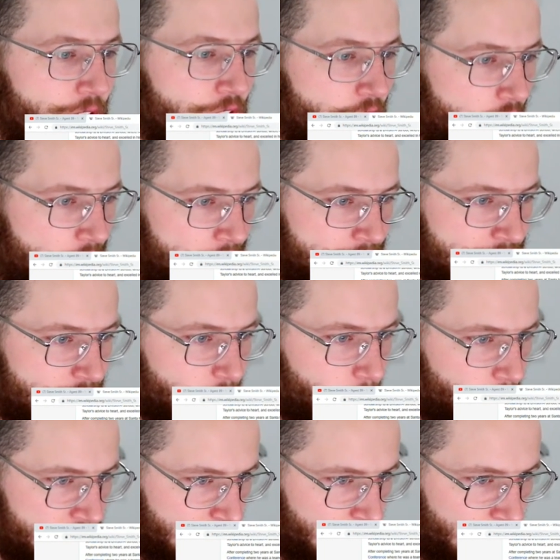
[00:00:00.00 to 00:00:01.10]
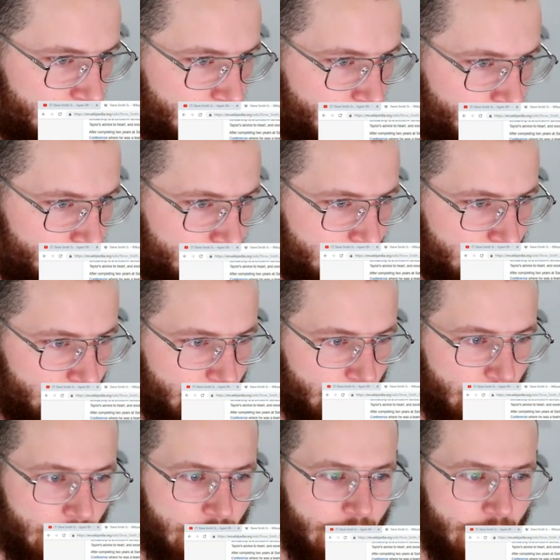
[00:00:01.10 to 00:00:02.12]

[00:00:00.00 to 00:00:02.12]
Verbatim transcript: foot nine, so he wasn't huge,